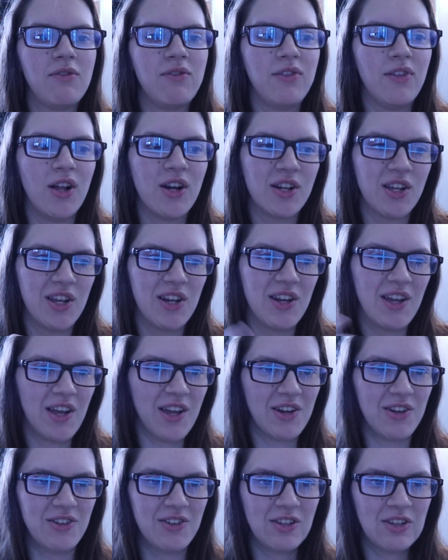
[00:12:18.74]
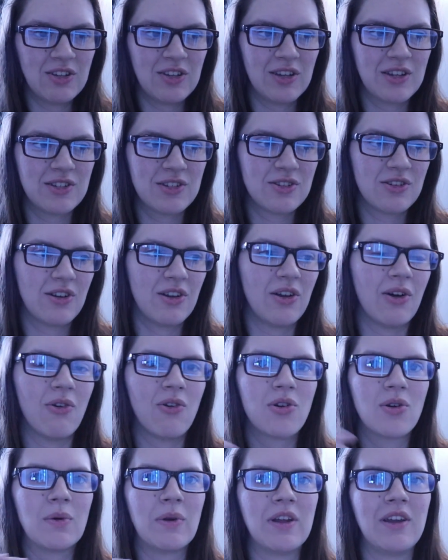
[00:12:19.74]
vlogging at all yesterday
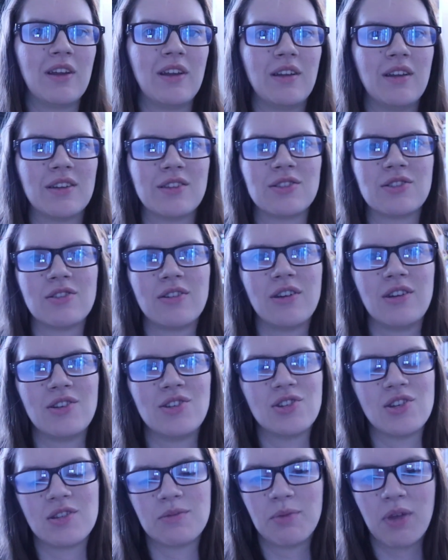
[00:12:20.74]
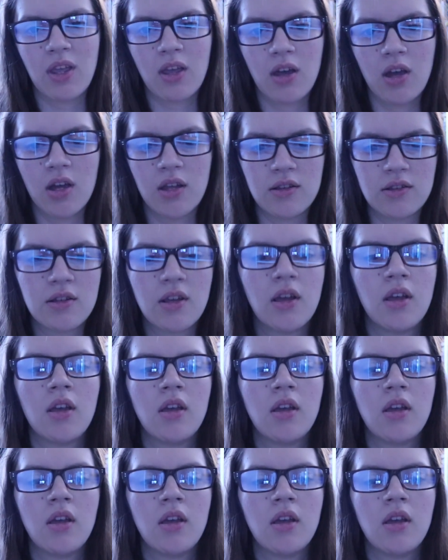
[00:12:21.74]
or reading yesterday just because